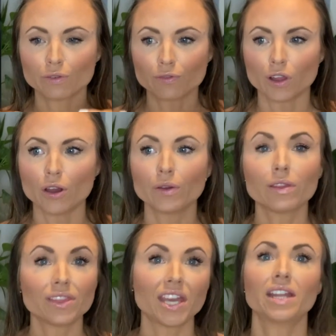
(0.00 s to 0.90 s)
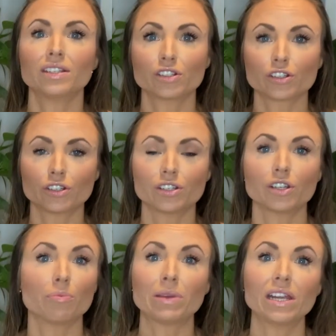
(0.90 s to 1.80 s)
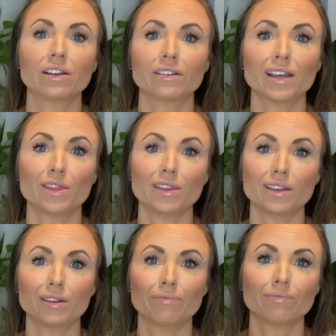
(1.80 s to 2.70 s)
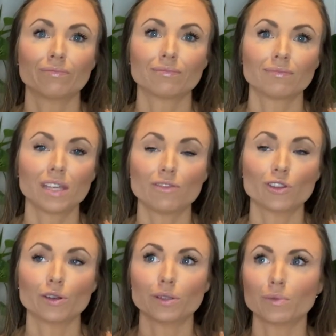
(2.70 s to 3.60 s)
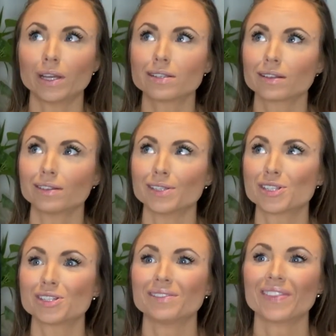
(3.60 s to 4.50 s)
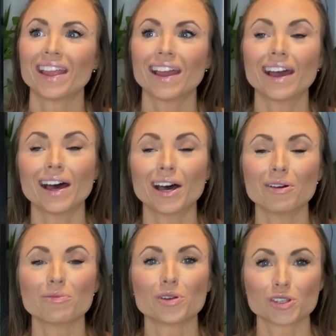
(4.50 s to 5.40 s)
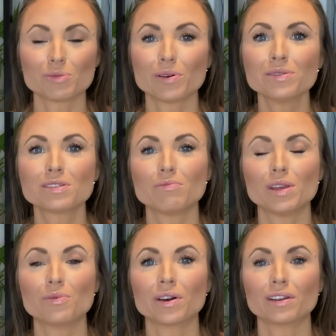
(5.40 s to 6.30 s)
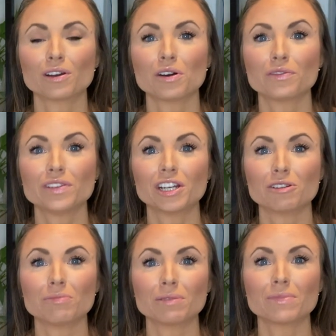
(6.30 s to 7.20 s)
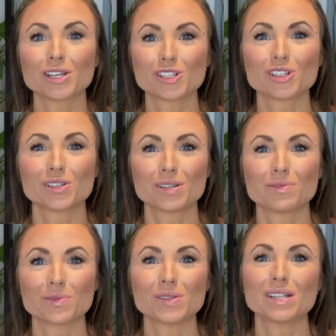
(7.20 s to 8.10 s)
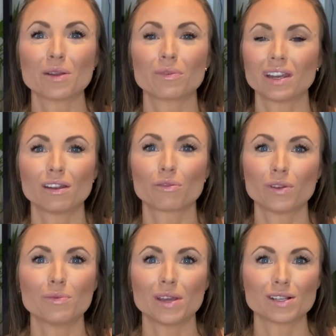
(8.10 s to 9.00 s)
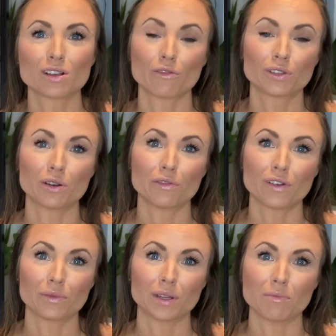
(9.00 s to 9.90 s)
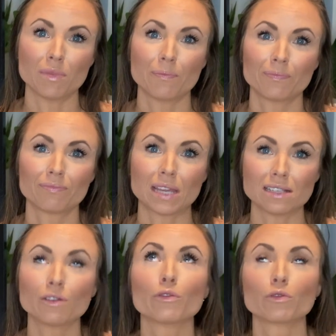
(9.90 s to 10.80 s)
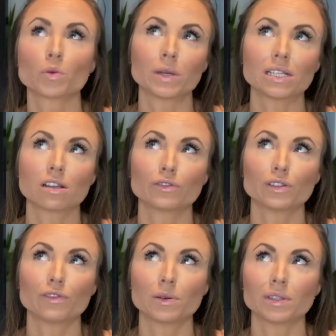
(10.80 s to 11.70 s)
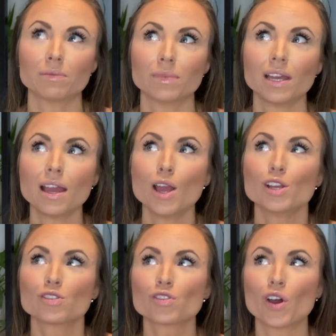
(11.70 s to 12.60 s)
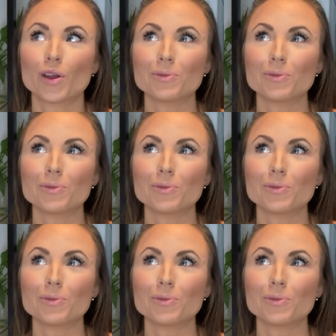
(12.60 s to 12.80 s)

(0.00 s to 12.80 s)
flow, then the surgeon appeared, and even though the waiting list were supposed to be 1.5 years, but my surgery was done within 3 weeks after I found him, or 4 weeks after I found him. So